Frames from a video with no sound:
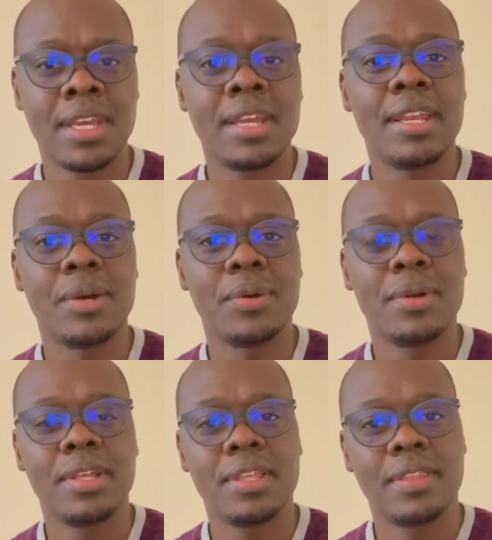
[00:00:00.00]
Now,
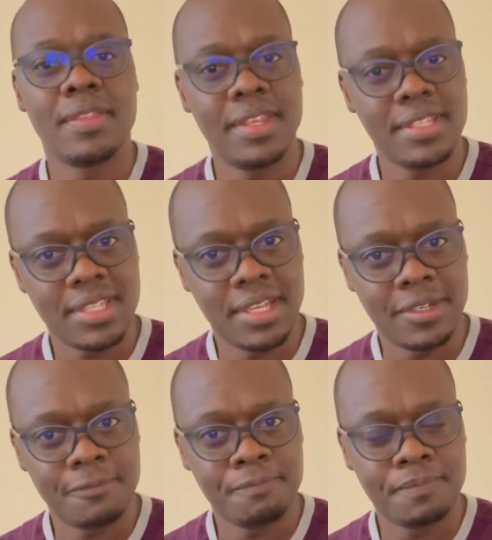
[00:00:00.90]
this
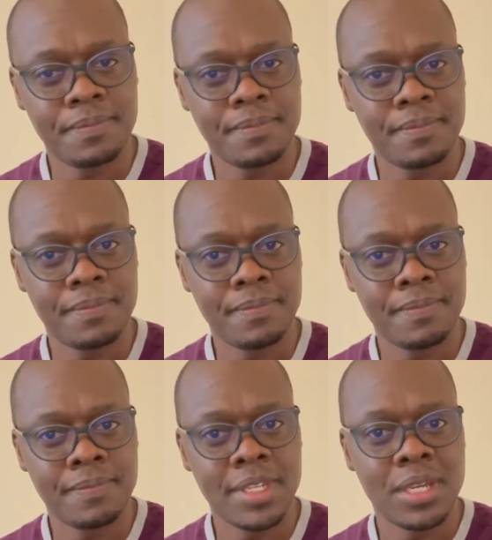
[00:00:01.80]
skill,
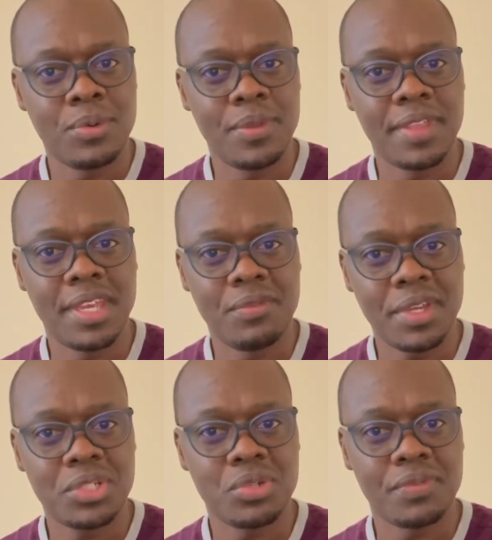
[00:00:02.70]
with the
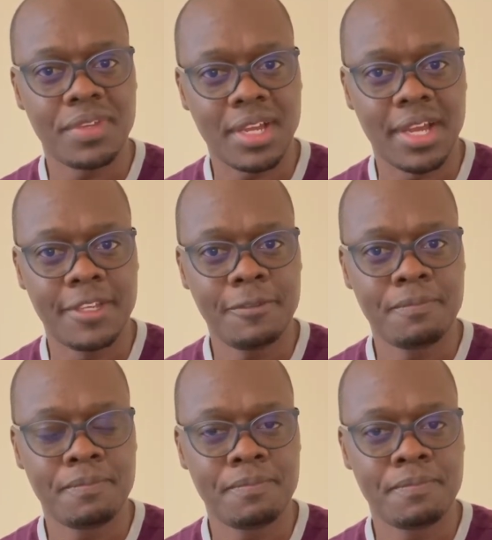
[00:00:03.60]
invention of AI,
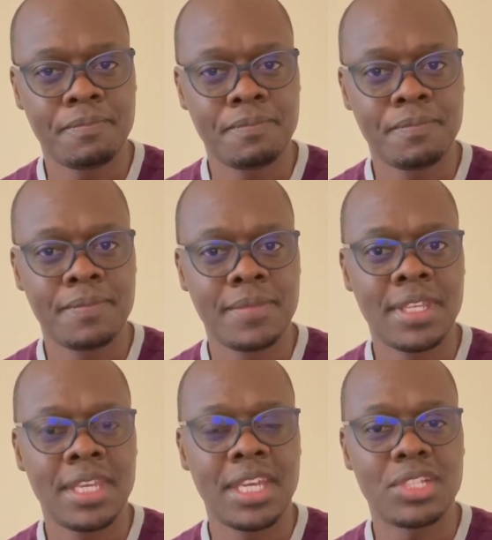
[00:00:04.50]

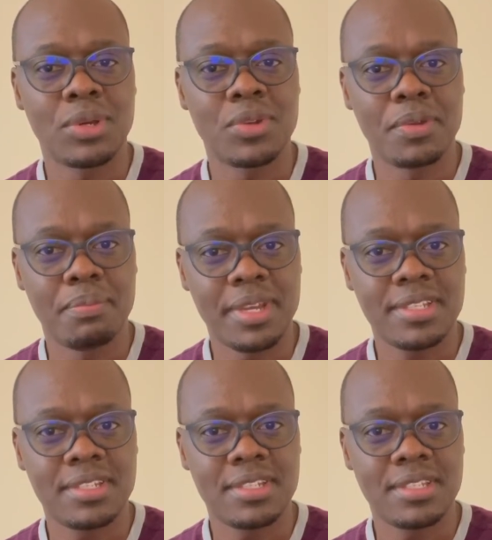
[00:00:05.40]
it's one of the
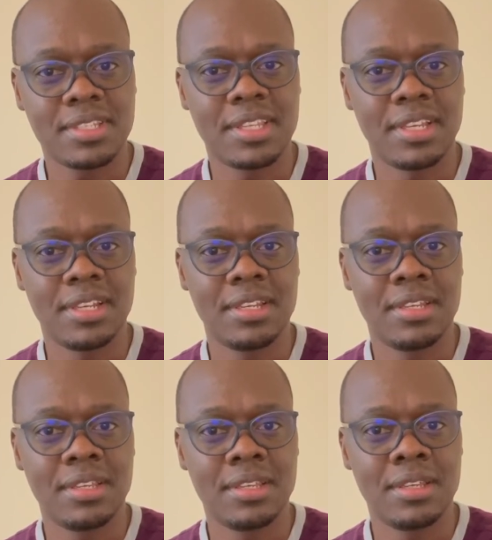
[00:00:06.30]
best skill
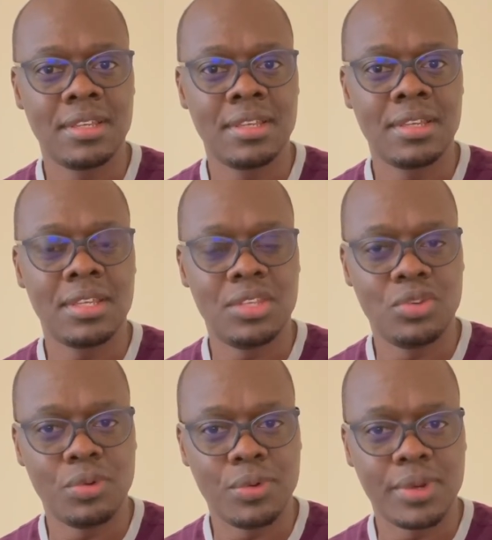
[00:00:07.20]

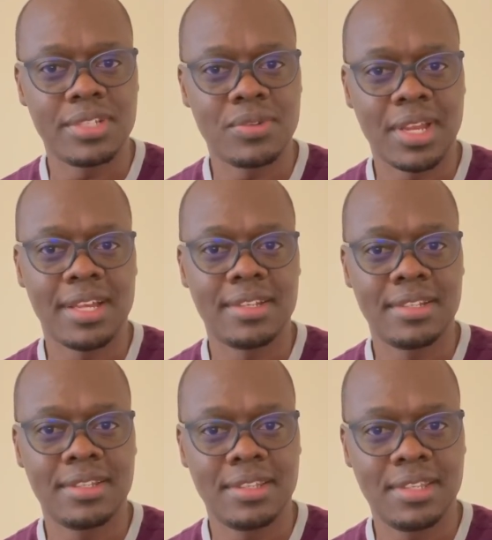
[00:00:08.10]
you may want to learn
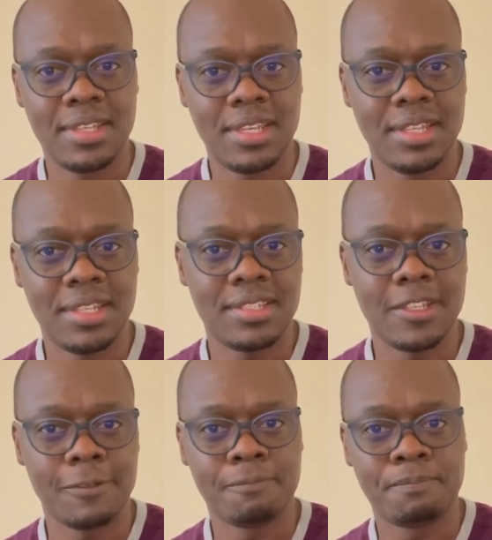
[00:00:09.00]
in this year.